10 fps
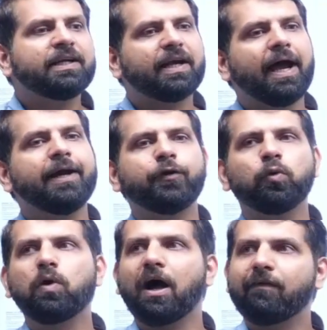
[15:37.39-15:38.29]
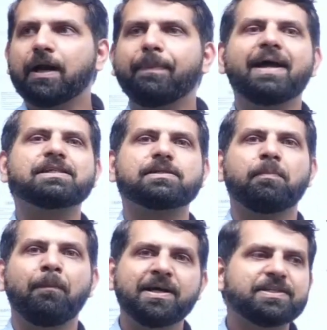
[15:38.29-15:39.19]
tried to cover up as
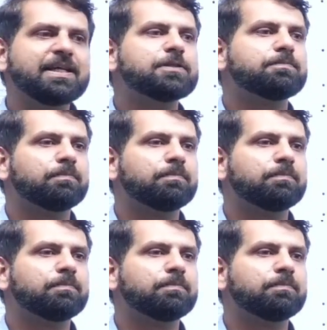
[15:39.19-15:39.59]
much as,